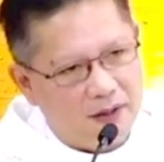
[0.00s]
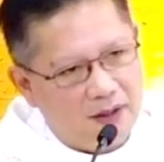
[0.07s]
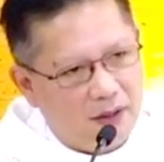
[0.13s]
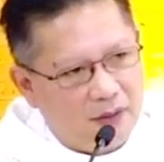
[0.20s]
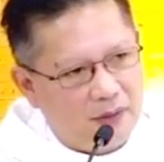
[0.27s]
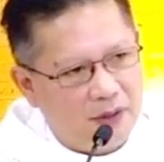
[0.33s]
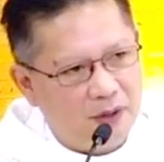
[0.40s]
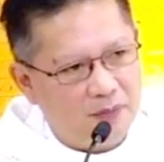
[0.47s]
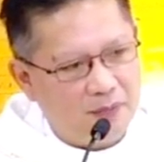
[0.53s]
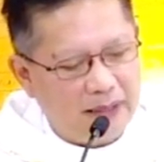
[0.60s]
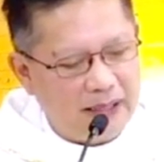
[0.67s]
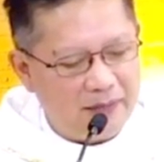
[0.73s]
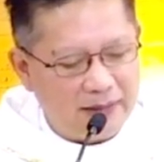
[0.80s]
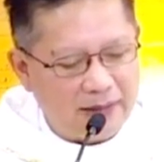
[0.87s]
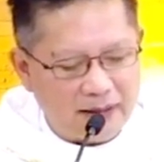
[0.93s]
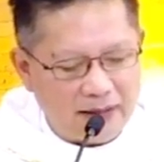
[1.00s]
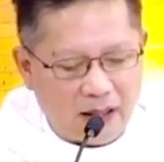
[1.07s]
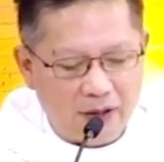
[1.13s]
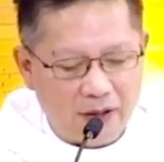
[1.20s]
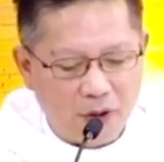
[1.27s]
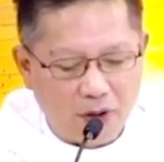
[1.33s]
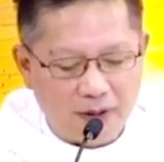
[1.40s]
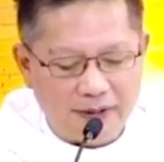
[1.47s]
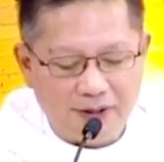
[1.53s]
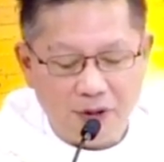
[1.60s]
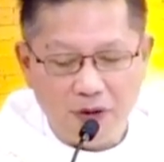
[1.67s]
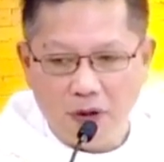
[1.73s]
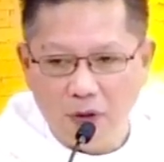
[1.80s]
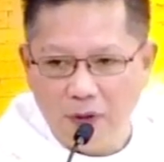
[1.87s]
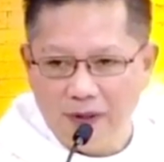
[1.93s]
We don't believe that our doors should always be